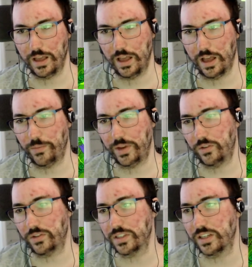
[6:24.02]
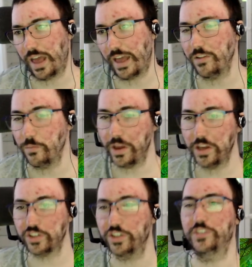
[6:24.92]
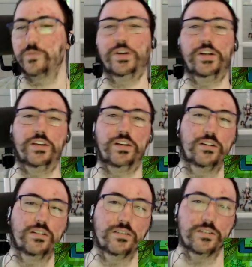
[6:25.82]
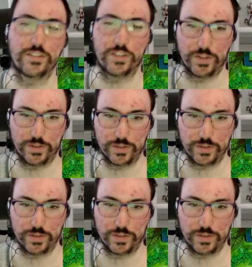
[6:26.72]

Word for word: I mean, I will say the animation is pretty good, so...